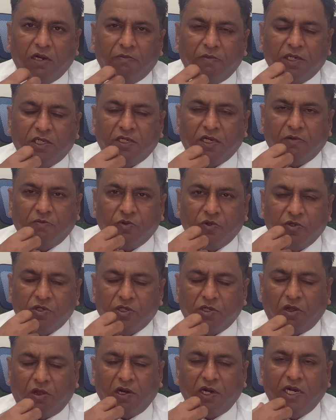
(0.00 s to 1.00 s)
which are more
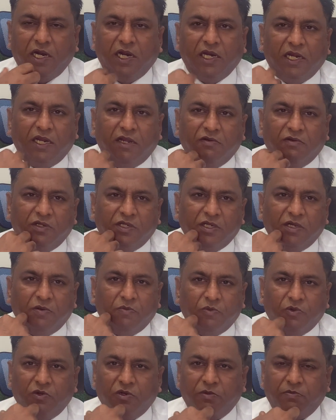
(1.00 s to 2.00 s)
solid and gives you a
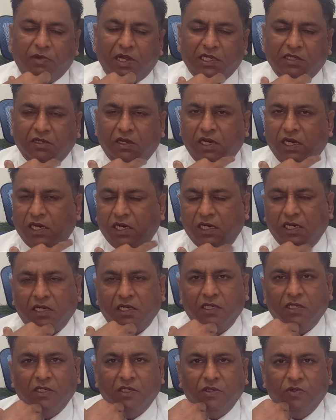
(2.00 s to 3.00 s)
more masculine,
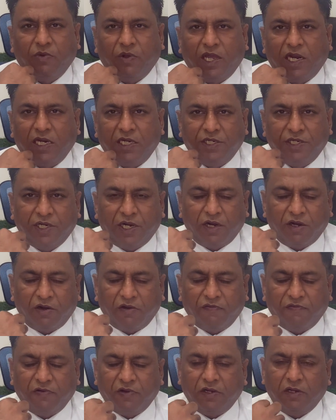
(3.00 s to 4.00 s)
squarish kind
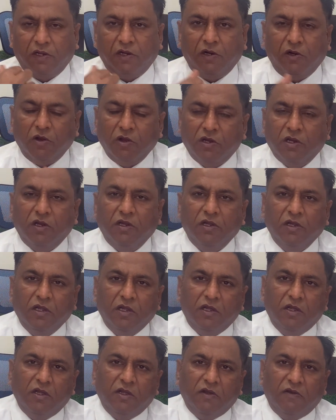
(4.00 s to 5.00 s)
of a look
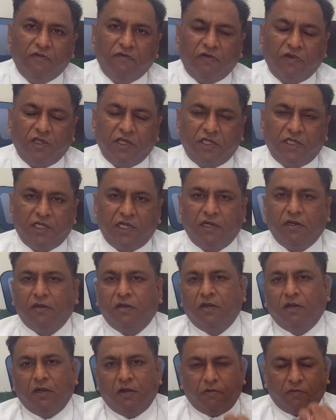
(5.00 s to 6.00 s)
for the chin,
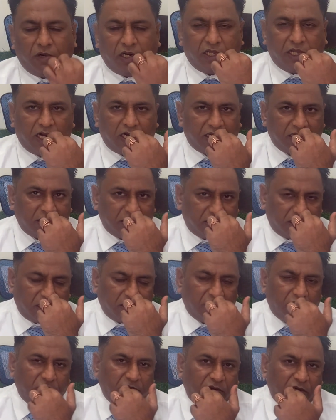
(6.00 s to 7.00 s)
but that is
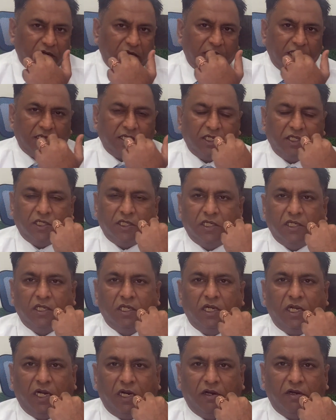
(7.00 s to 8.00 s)
done through an incision
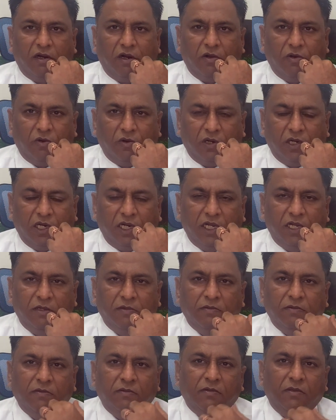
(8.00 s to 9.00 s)
intraorally.
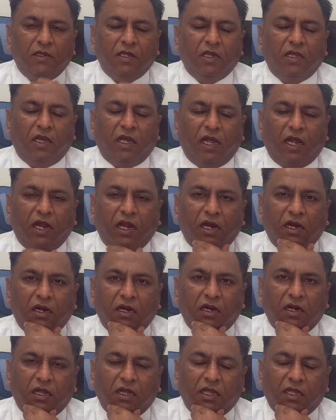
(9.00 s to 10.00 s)

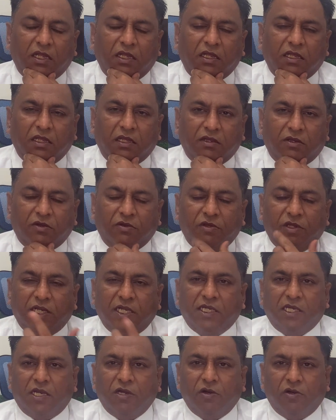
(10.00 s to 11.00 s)
And so
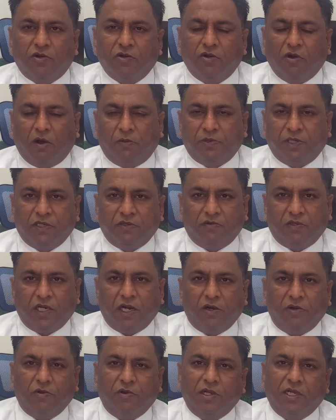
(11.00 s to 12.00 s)
these are your two options when
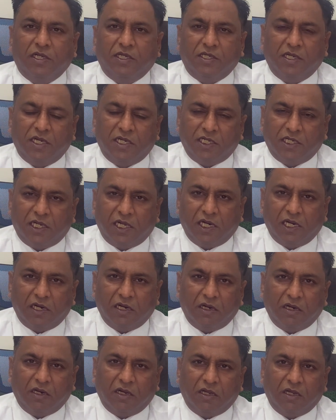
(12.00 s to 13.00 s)
you're doing a
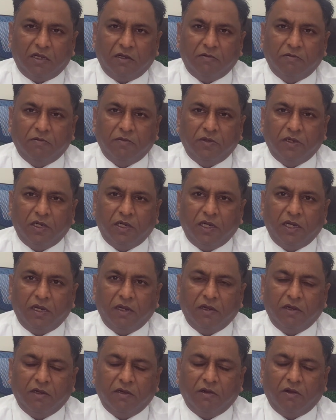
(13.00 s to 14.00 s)
surgical
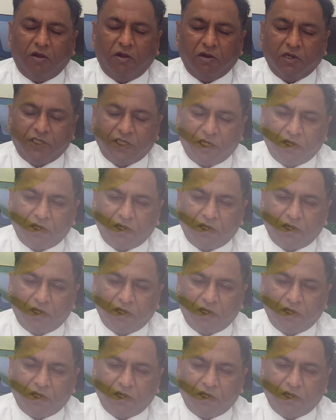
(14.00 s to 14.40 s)
or chin